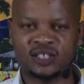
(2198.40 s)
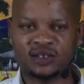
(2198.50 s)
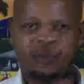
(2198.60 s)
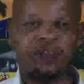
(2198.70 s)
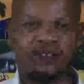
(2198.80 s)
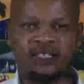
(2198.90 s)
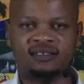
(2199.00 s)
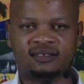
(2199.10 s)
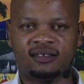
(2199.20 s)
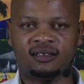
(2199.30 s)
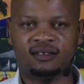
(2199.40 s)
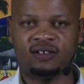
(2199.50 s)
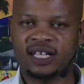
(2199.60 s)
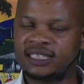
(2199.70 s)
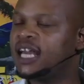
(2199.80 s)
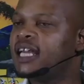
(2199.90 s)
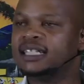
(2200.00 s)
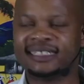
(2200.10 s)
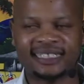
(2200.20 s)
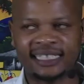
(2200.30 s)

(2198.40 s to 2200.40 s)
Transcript: the attention of the reader, all right?